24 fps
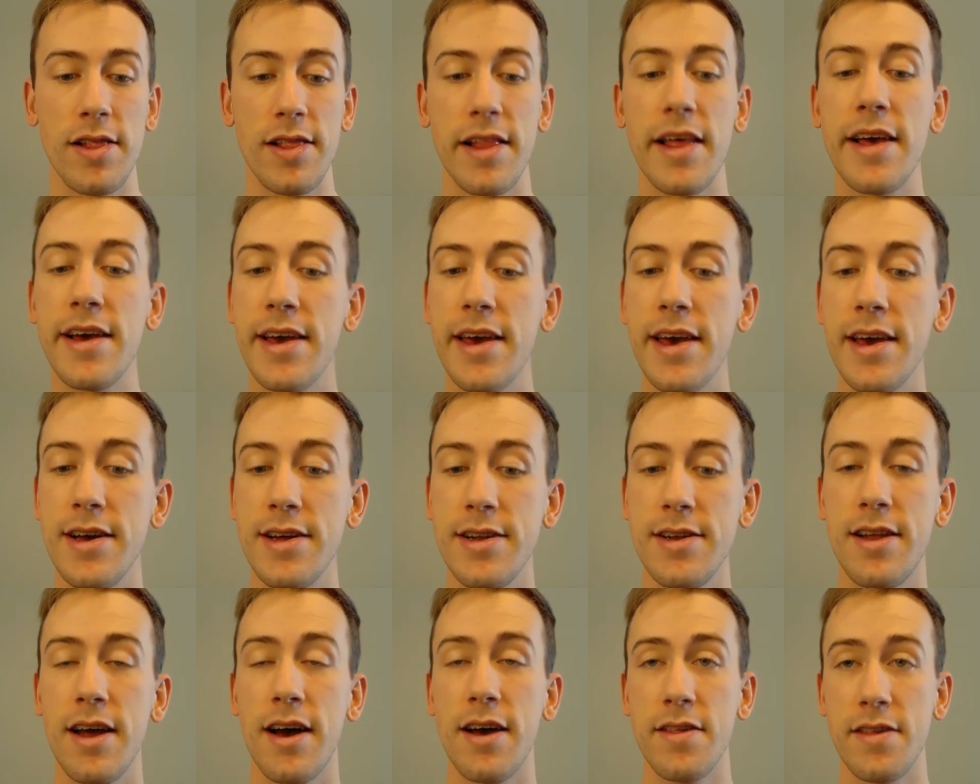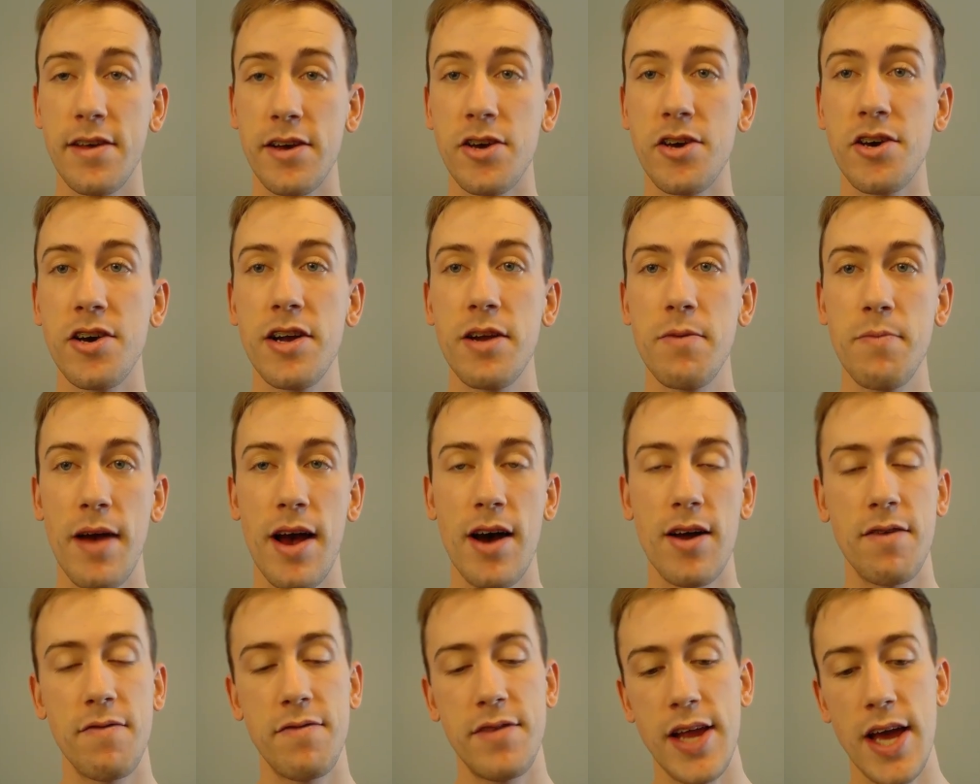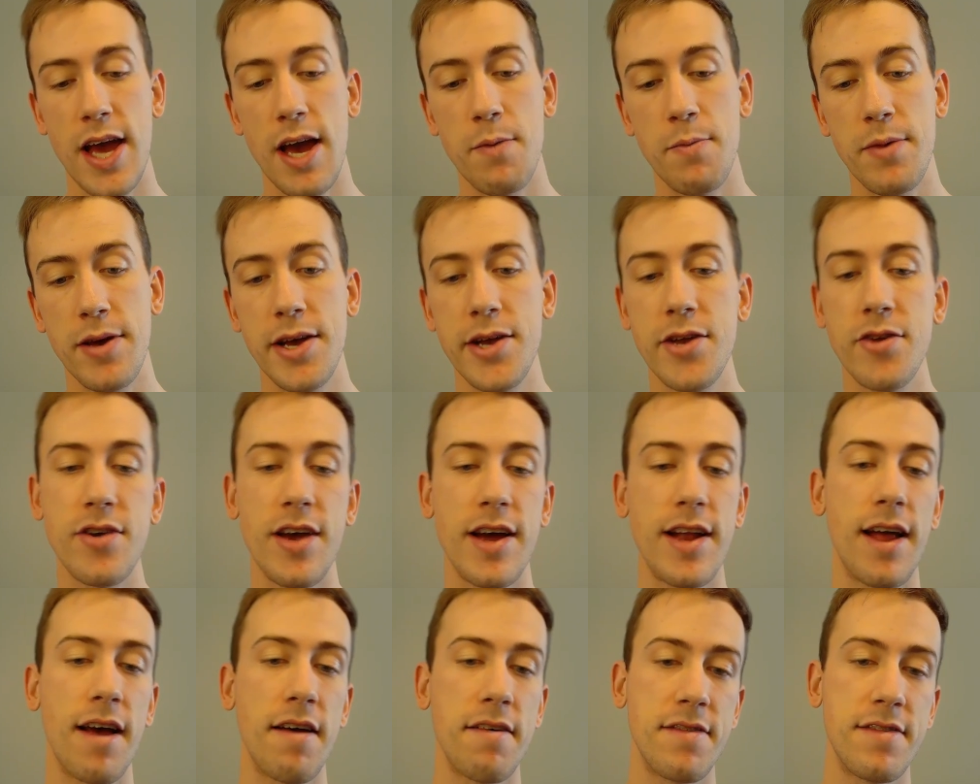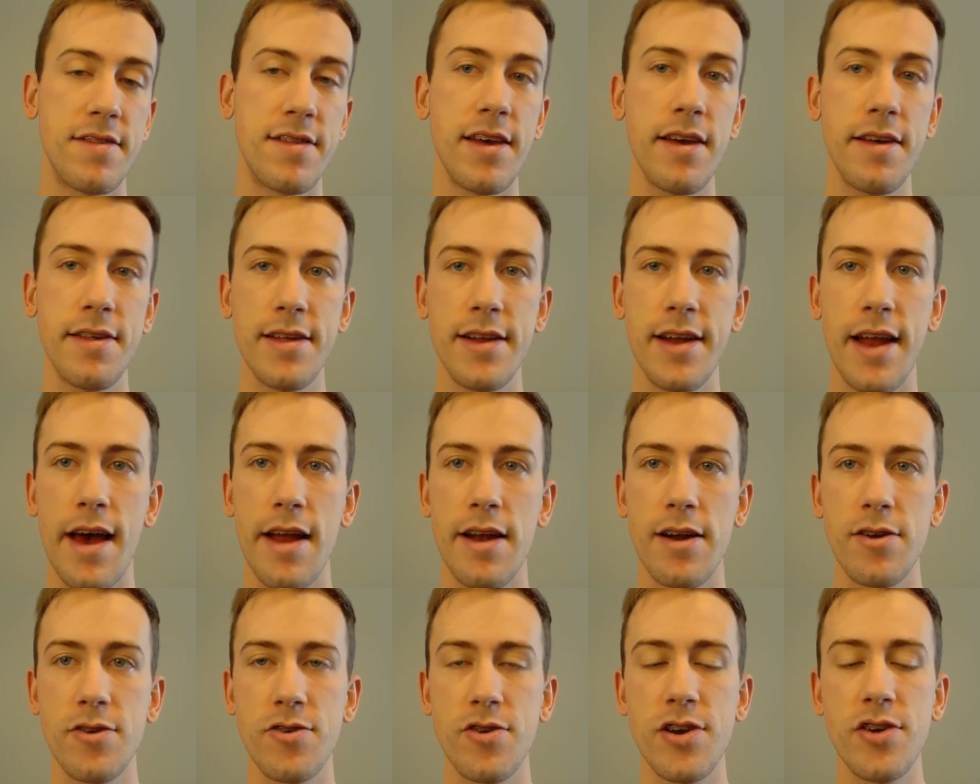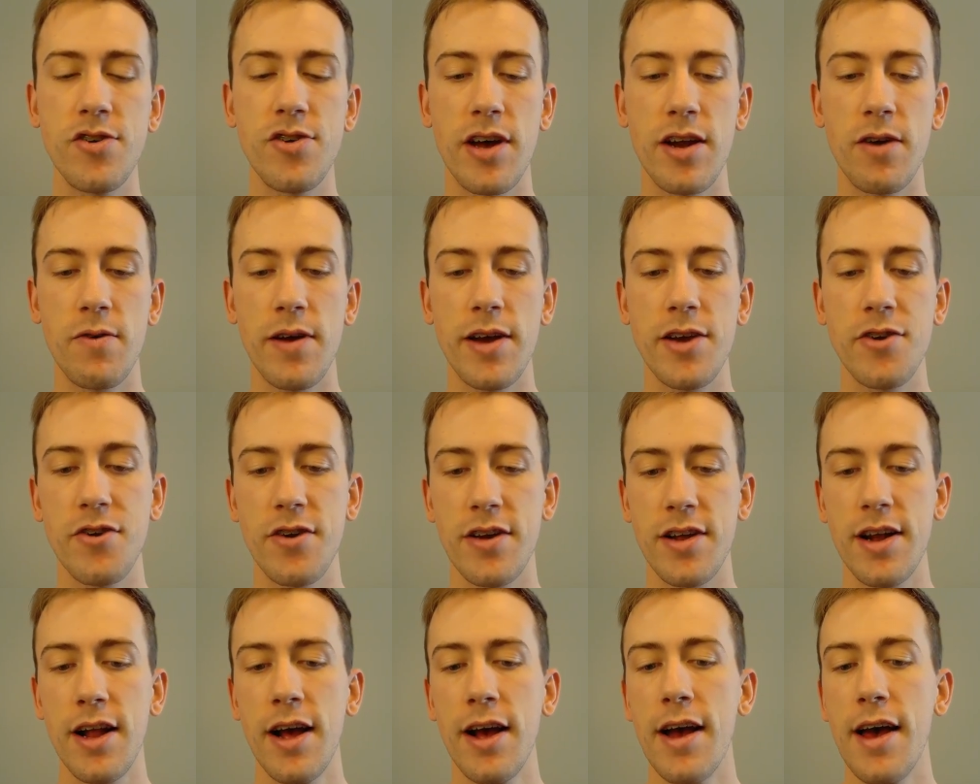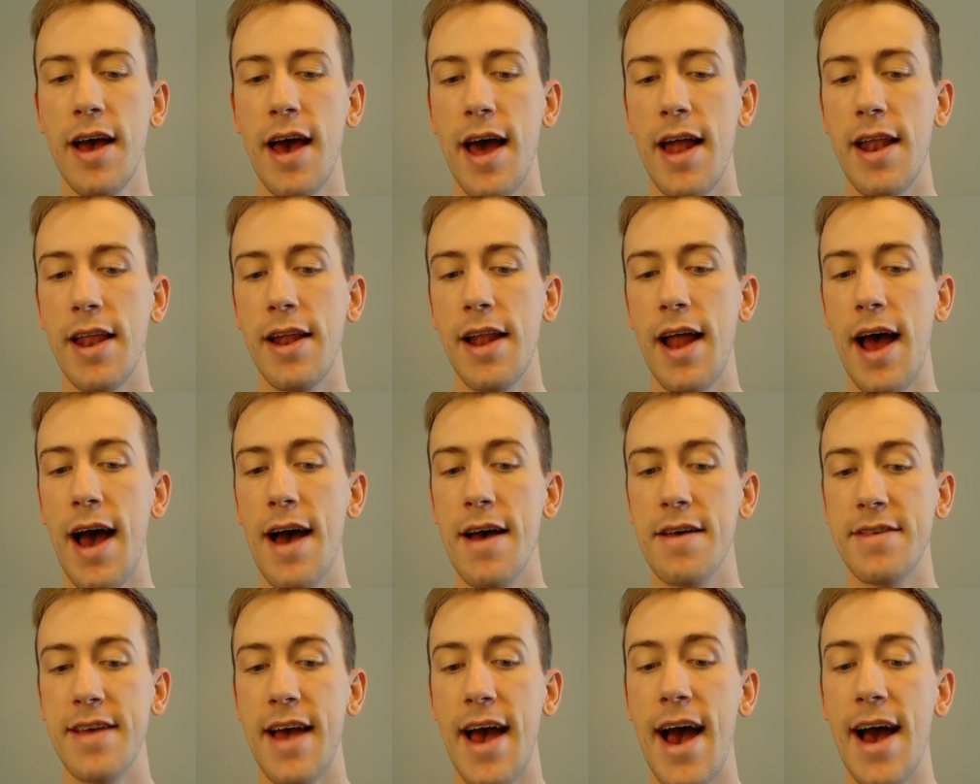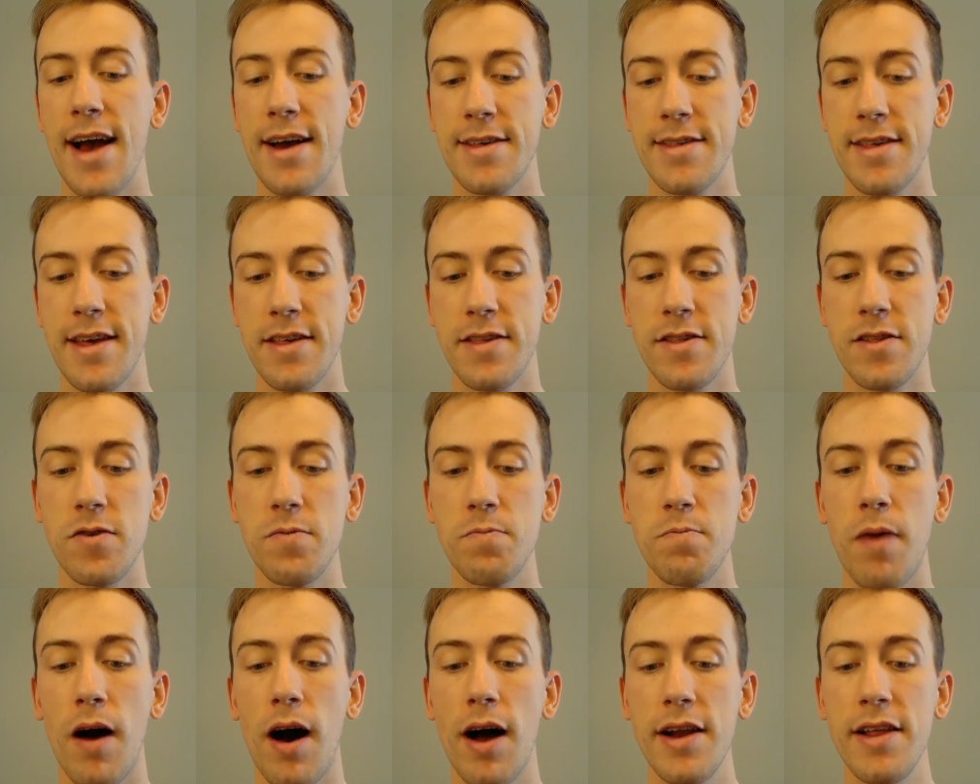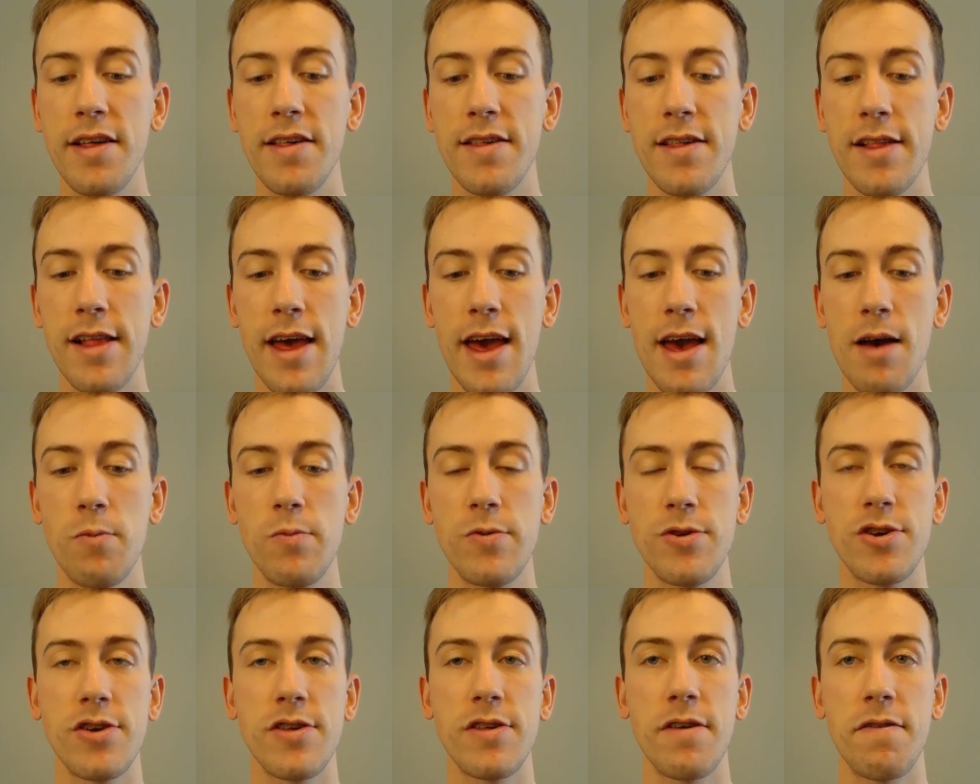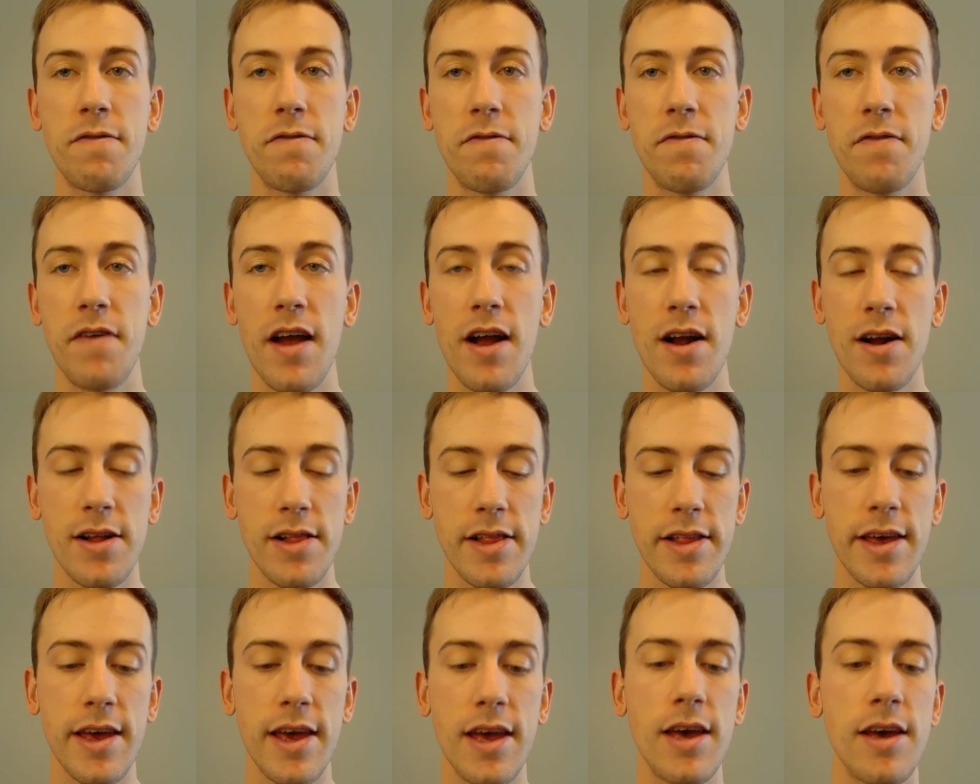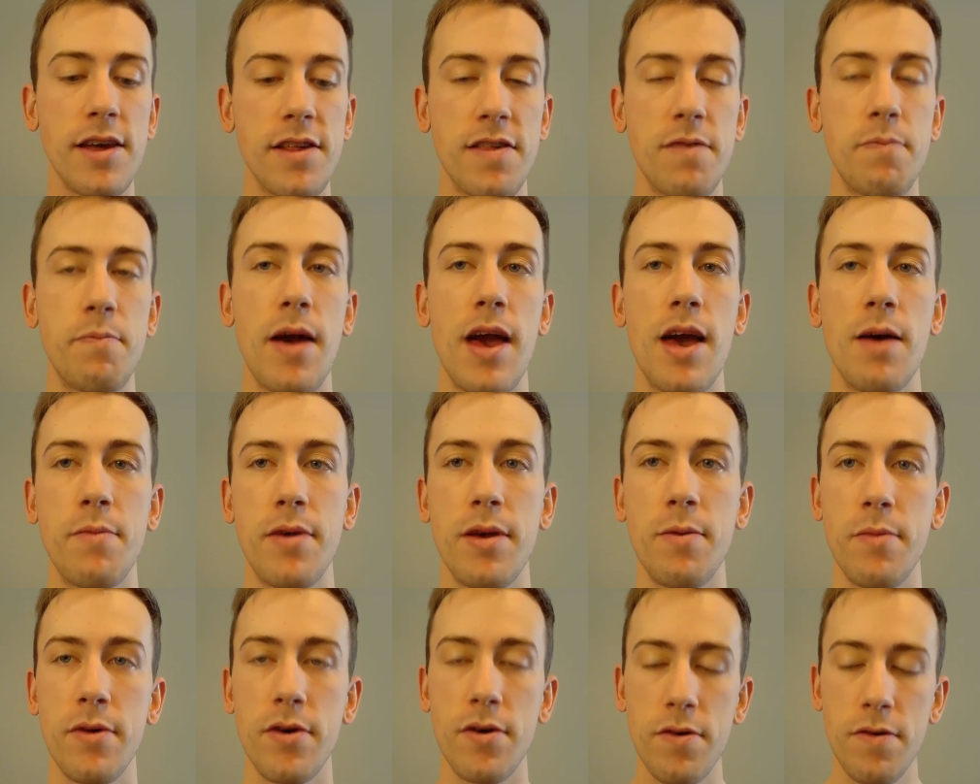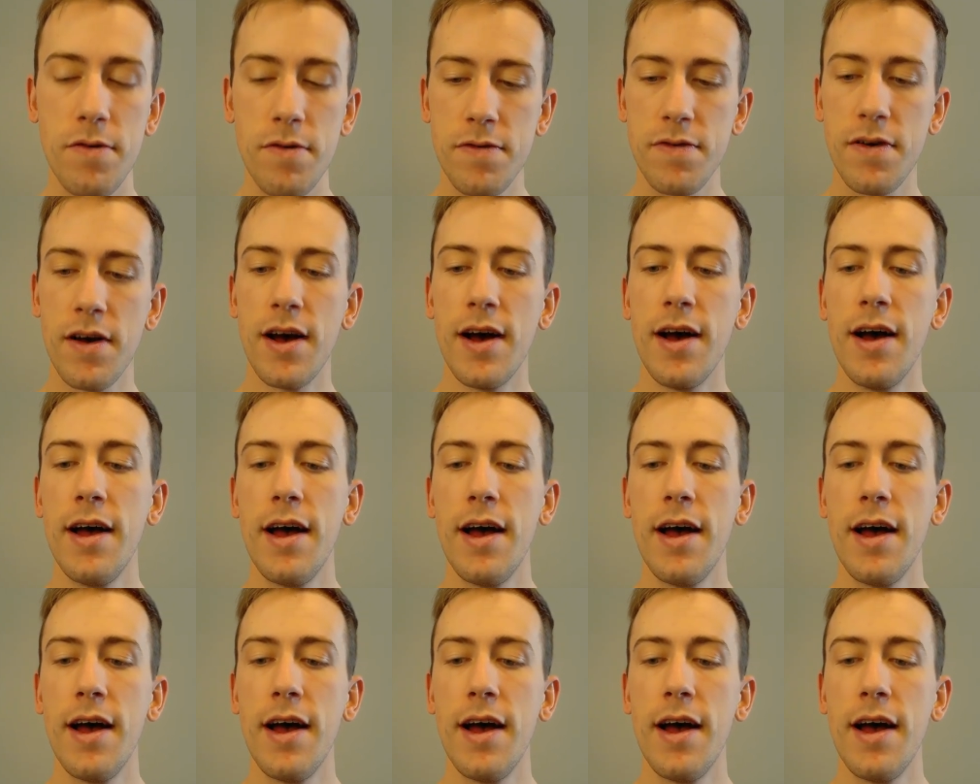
Lick does a good amount of damage and has decent energy generation, and it has access to Body Slam, which is a fairly spammy move,